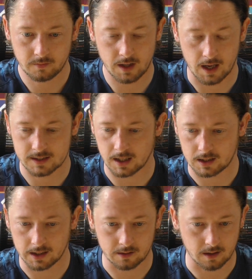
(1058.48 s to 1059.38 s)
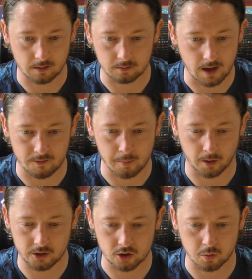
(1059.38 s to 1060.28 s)
Yeah, exactly. And
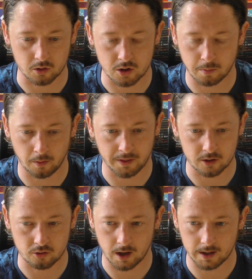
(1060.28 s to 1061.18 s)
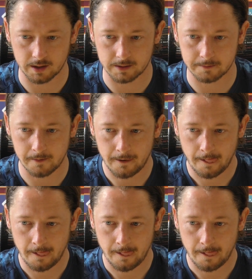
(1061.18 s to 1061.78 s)
everybody just wants to put things right and